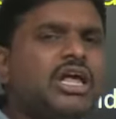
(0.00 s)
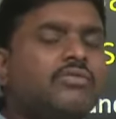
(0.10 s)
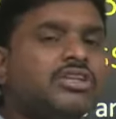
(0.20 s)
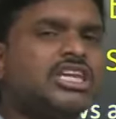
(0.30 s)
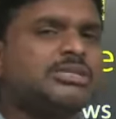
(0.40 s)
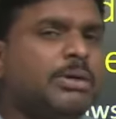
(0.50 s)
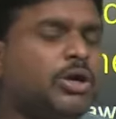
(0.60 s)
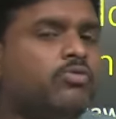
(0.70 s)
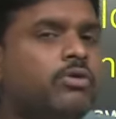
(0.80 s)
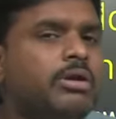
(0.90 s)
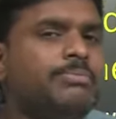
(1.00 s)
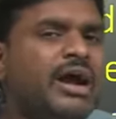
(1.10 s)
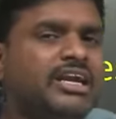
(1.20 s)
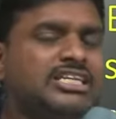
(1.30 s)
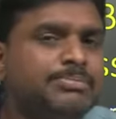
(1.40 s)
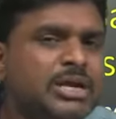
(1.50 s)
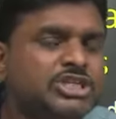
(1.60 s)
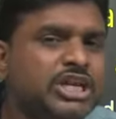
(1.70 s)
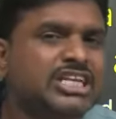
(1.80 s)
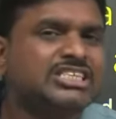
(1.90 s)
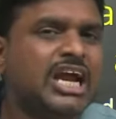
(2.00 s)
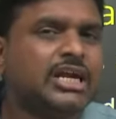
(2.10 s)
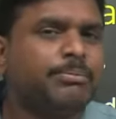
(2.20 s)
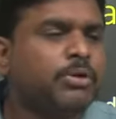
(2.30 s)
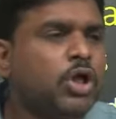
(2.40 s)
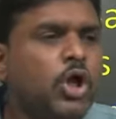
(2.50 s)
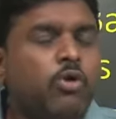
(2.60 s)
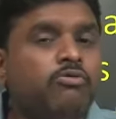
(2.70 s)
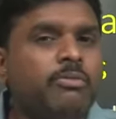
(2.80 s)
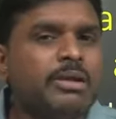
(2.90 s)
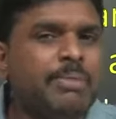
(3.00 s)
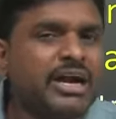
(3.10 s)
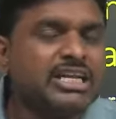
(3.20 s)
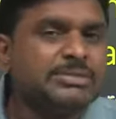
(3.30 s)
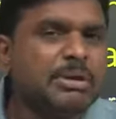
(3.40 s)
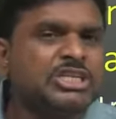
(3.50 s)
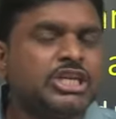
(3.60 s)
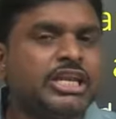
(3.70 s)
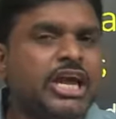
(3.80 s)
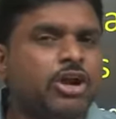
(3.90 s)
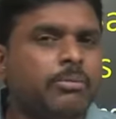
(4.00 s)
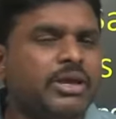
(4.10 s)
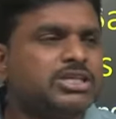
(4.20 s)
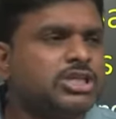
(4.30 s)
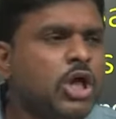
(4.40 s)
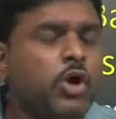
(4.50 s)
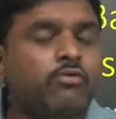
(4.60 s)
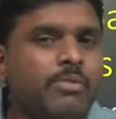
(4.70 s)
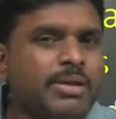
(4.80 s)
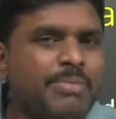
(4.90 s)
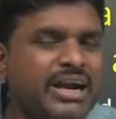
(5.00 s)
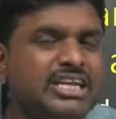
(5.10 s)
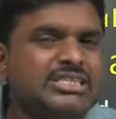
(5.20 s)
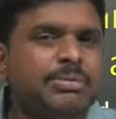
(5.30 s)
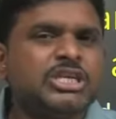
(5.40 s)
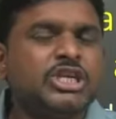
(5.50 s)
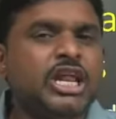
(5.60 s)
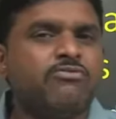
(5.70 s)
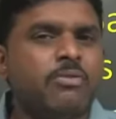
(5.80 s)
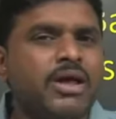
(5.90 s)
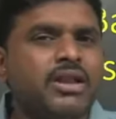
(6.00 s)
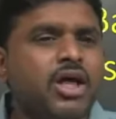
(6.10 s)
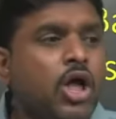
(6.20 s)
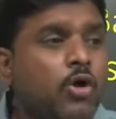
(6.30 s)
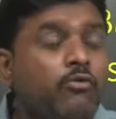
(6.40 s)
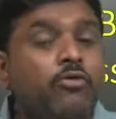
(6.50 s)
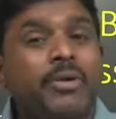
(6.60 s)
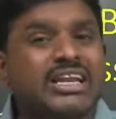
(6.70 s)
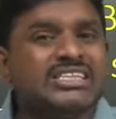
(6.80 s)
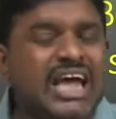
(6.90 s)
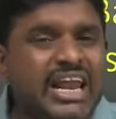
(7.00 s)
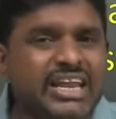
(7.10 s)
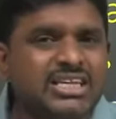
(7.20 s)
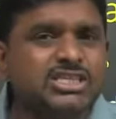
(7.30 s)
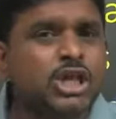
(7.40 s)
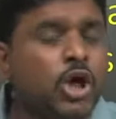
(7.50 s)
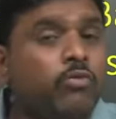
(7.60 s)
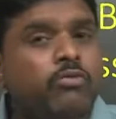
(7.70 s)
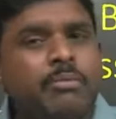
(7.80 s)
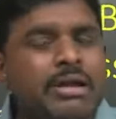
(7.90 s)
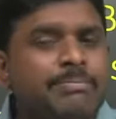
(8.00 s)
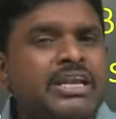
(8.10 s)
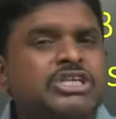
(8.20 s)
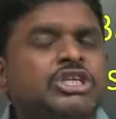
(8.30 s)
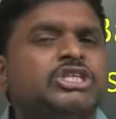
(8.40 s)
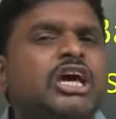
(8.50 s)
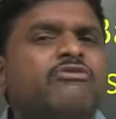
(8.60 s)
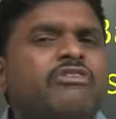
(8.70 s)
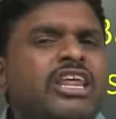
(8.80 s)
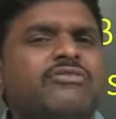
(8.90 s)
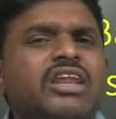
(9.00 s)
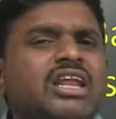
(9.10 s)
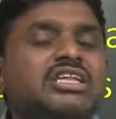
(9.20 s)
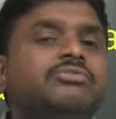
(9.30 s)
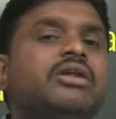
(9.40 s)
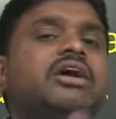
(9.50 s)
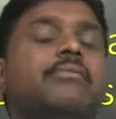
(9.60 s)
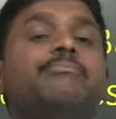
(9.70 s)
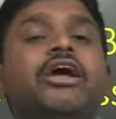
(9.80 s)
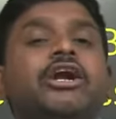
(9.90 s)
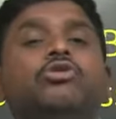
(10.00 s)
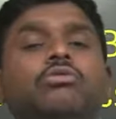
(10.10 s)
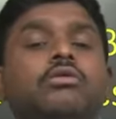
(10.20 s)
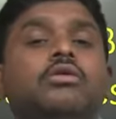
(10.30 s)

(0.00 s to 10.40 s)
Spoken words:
with respect to women participation in startup, women participation in economics, women participation in women salaries, women pensions are very, very less when compared to